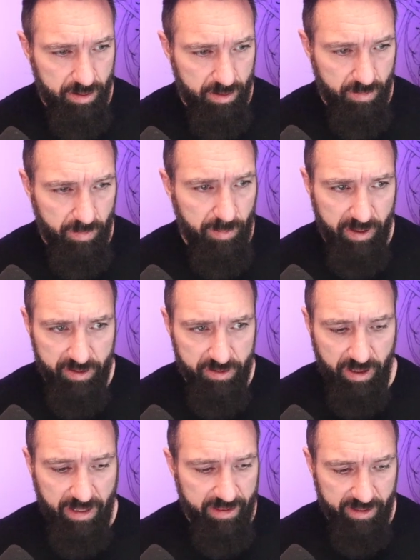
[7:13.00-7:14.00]
Maybe it is.
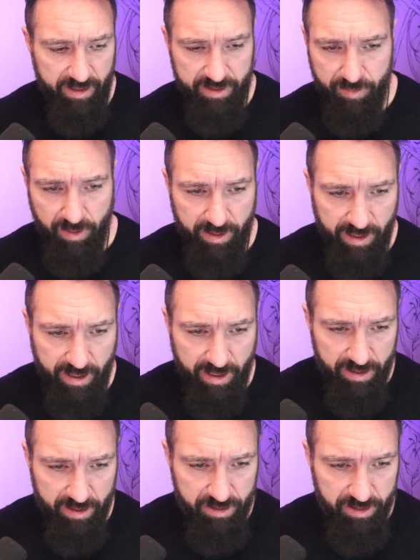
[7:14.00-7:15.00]
I think it is running
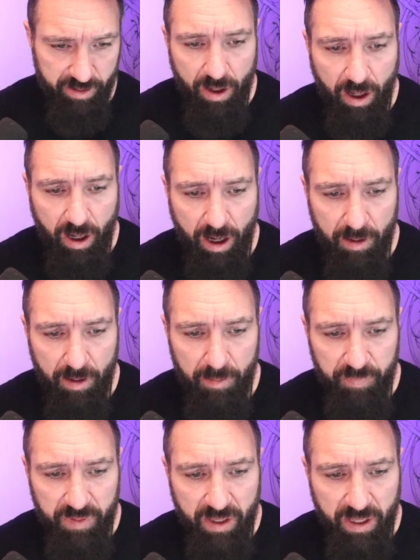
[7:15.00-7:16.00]
actually.
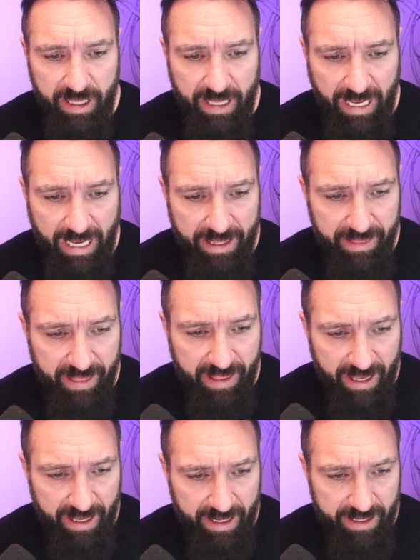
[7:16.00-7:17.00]
And
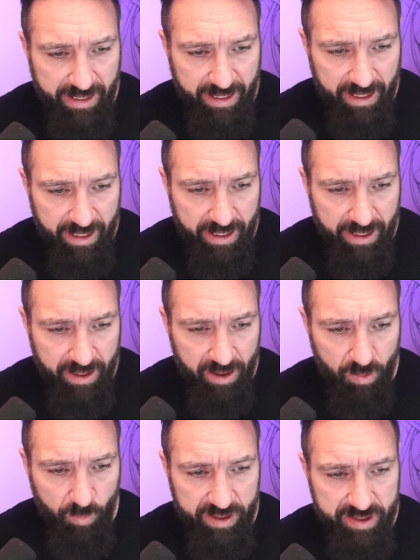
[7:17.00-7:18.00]
then
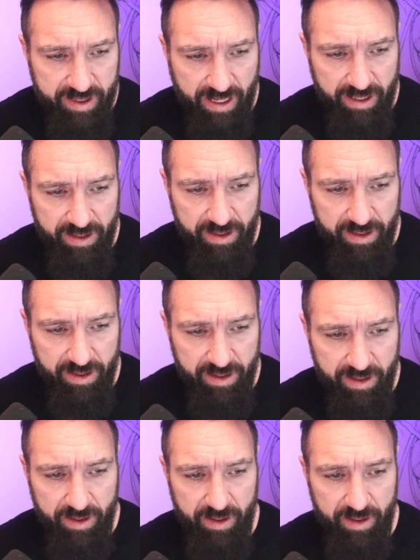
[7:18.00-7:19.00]
we set
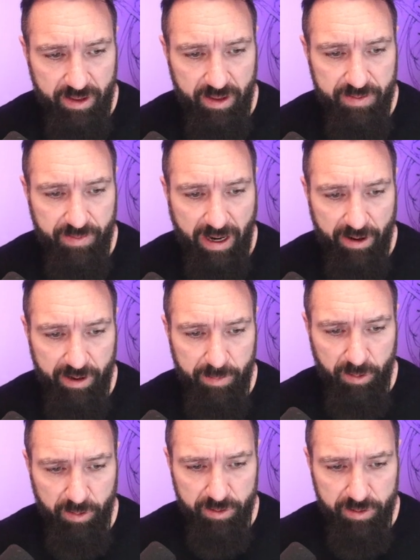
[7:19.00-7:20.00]
these
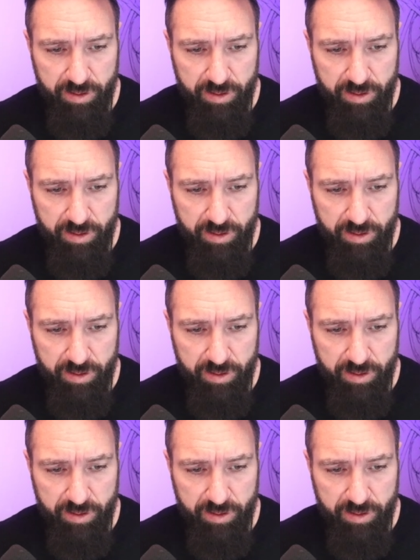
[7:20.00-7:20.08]
variables